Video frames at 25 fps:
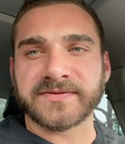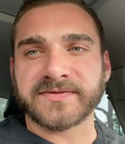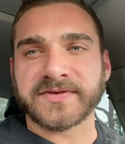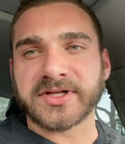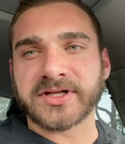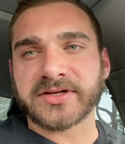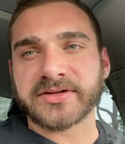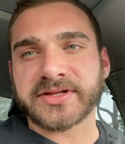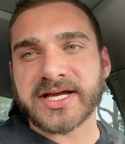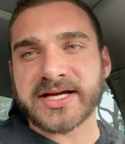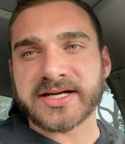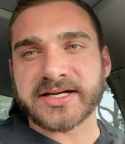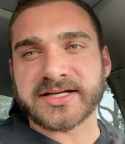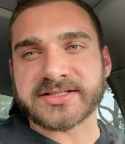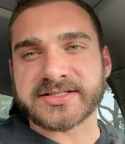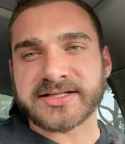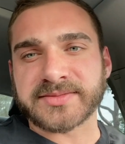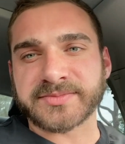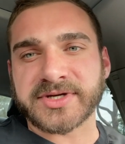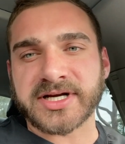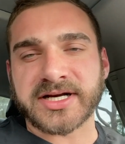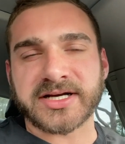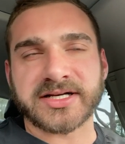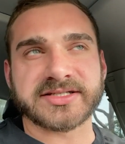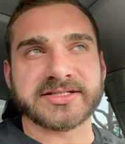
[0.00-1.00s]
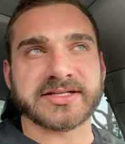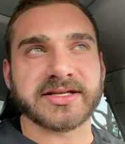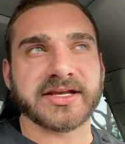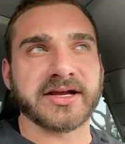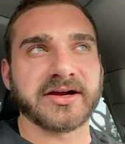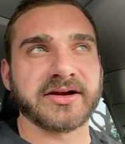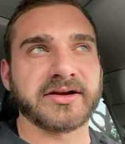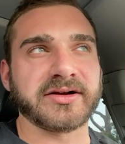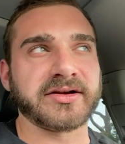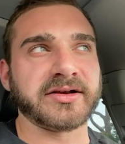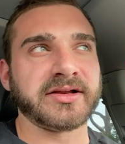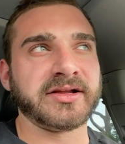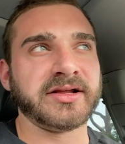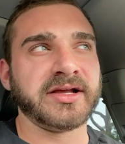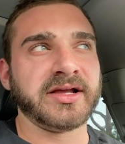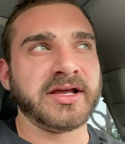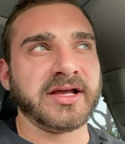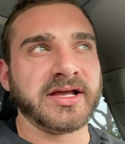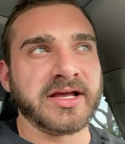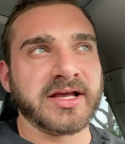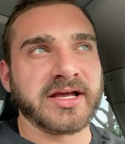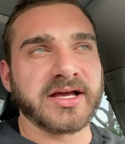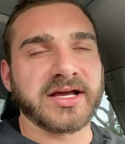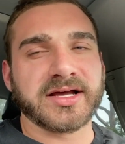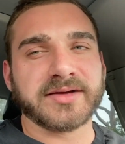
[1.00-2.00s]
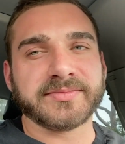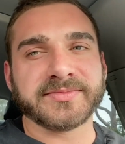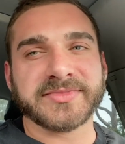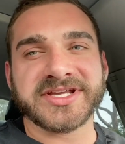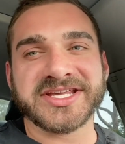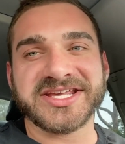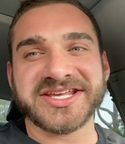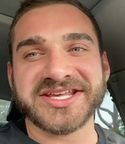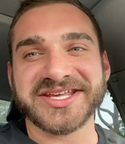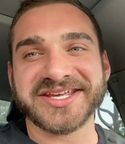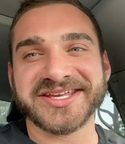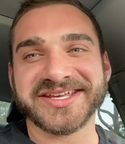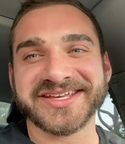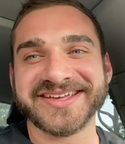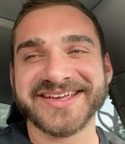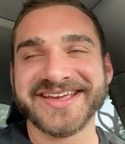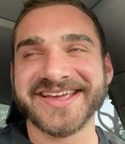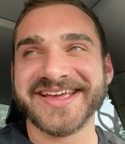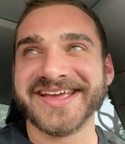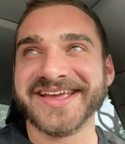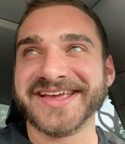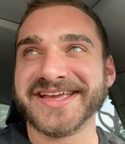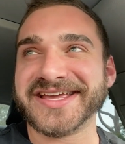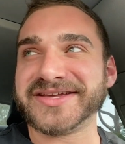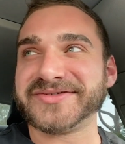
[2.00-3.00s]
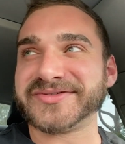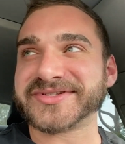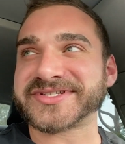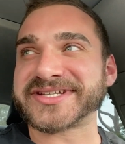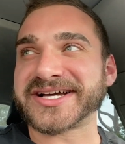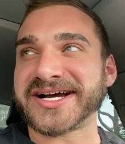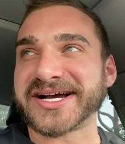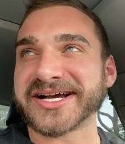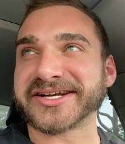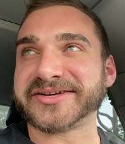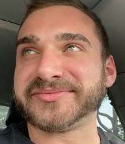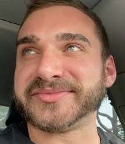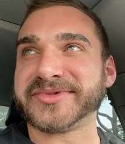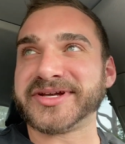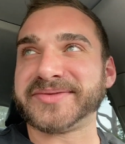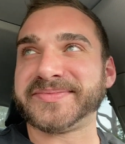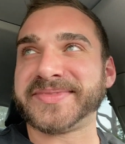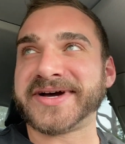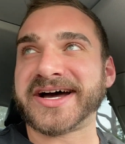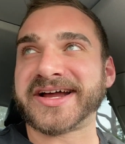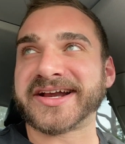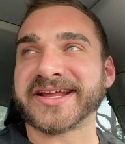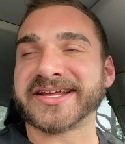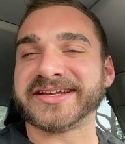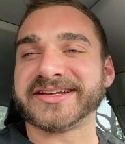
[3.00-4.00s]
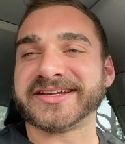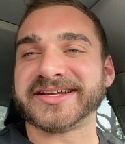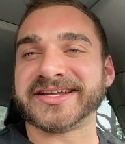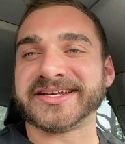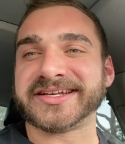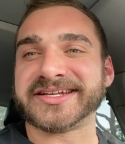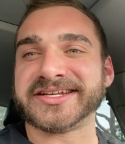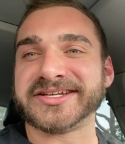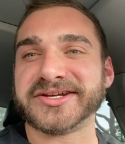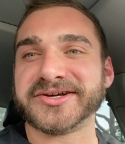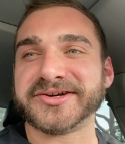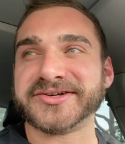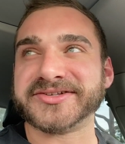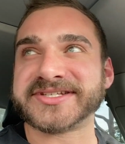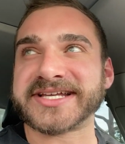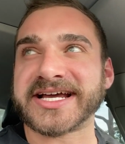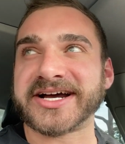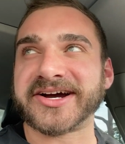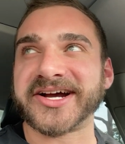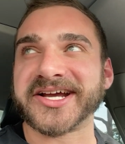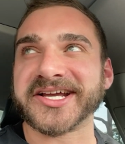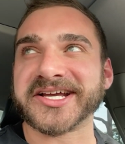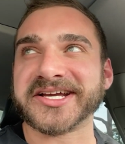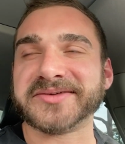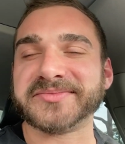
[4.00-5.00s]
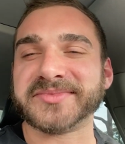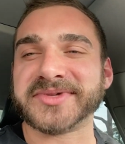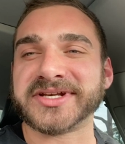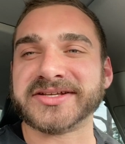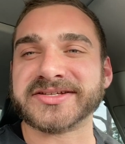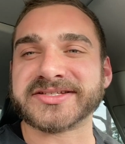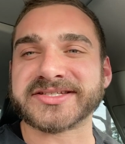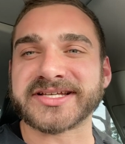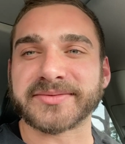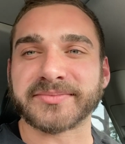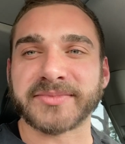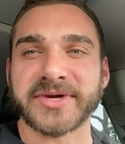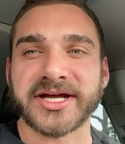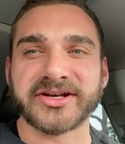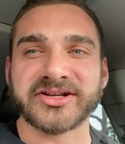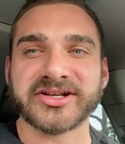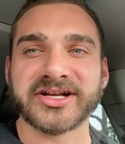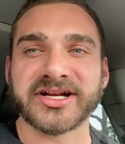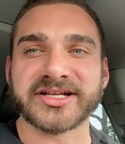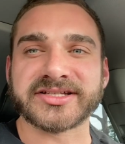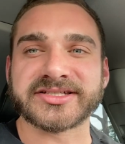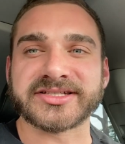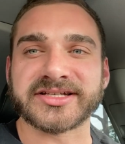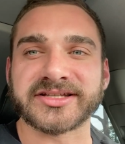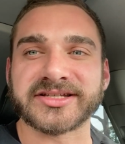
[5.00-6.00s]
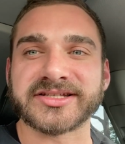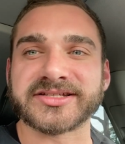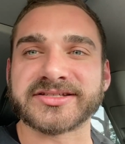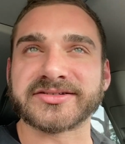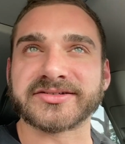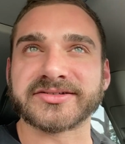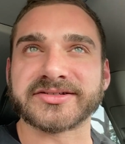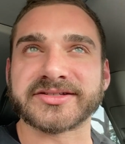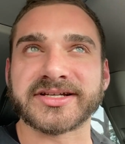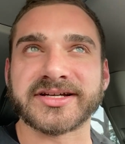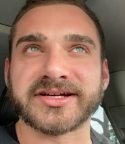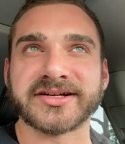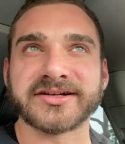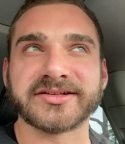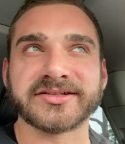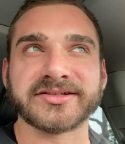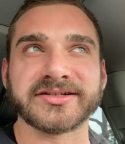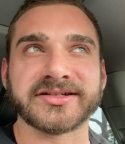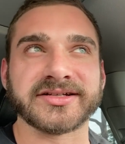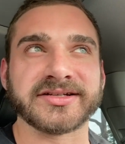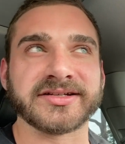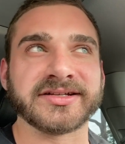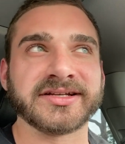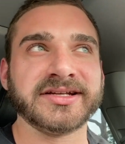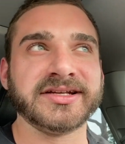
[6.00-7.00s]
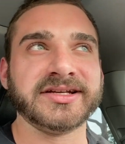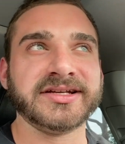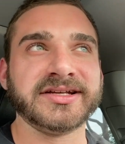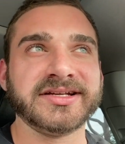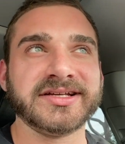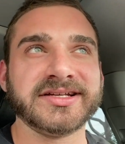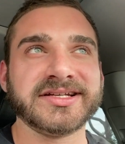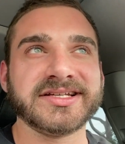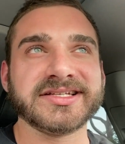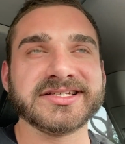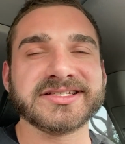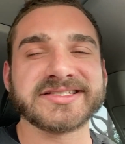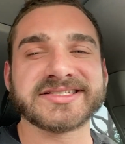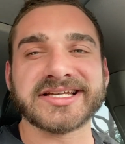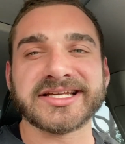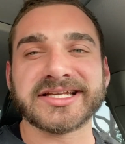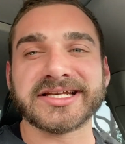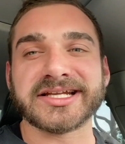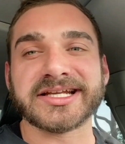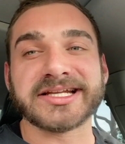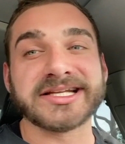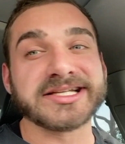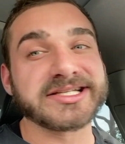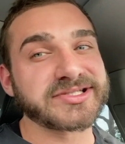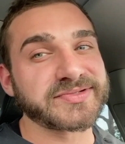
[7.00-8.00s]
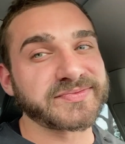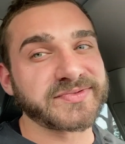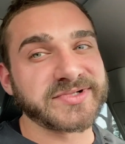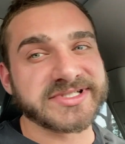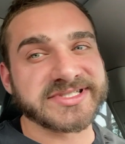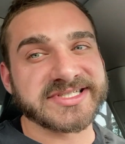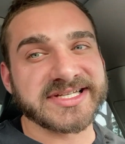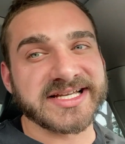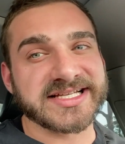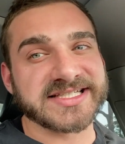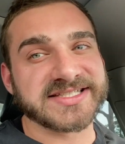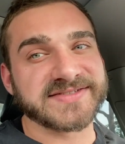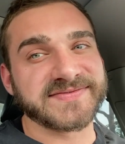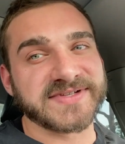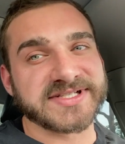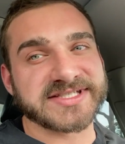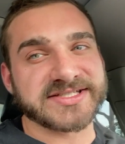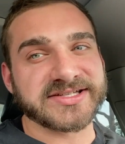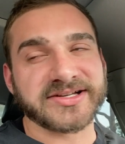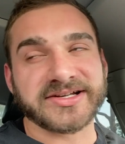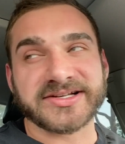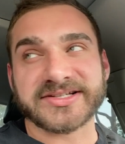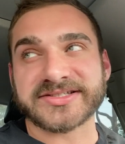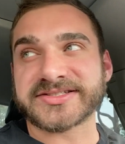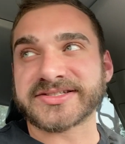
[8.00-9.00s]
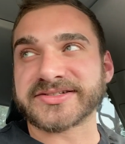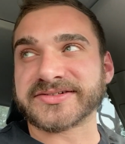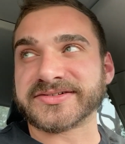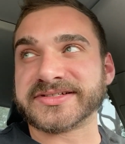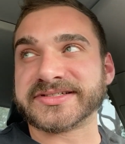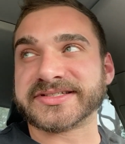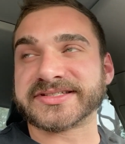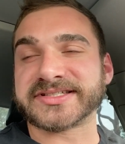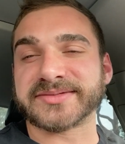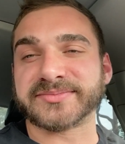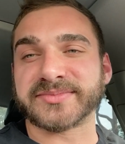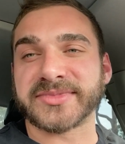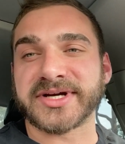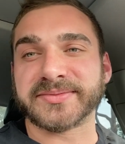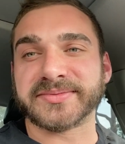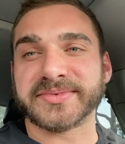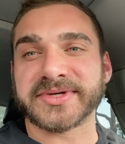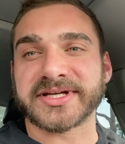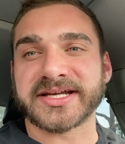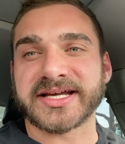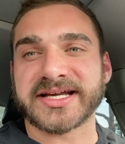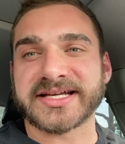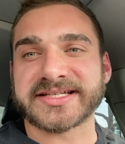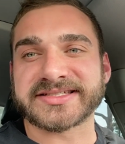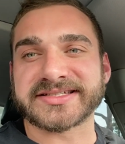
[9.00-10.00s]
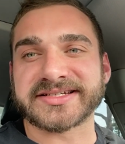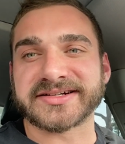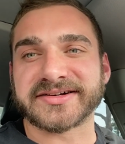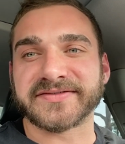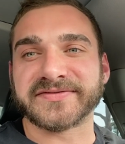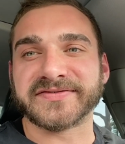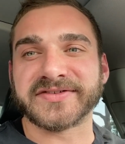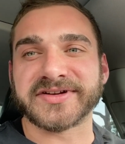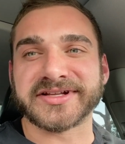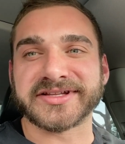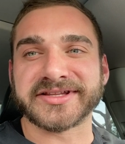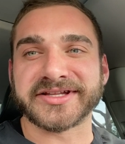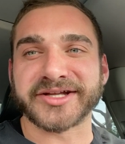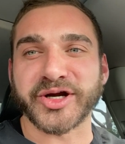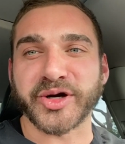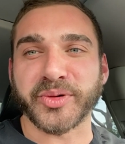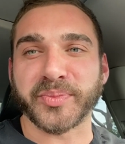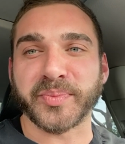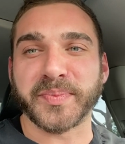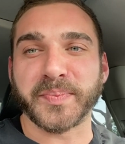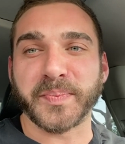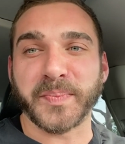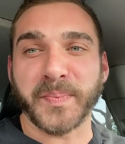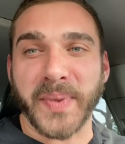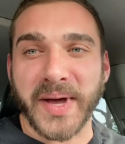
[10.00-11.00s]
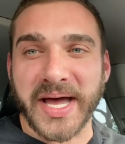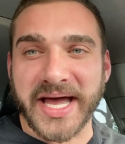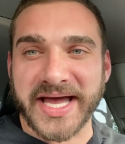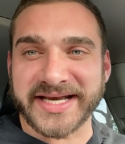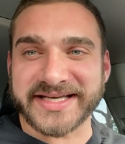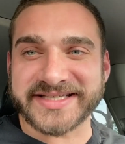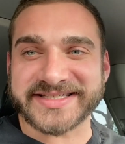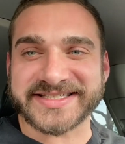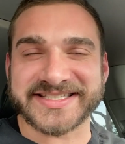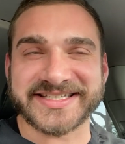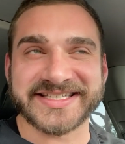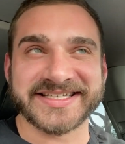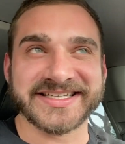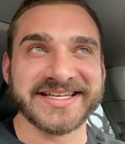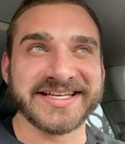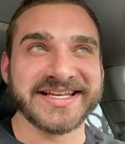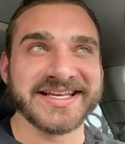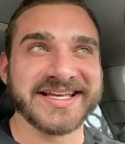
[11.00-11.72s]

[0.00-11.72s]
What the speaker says: video that because I'm kind of scared. He was talking to me about it, and he knows how I am. And he's like, man, you got to sit in this little tunnel. And he said it is one size fits all. So he said my big ass is going to fit in there. But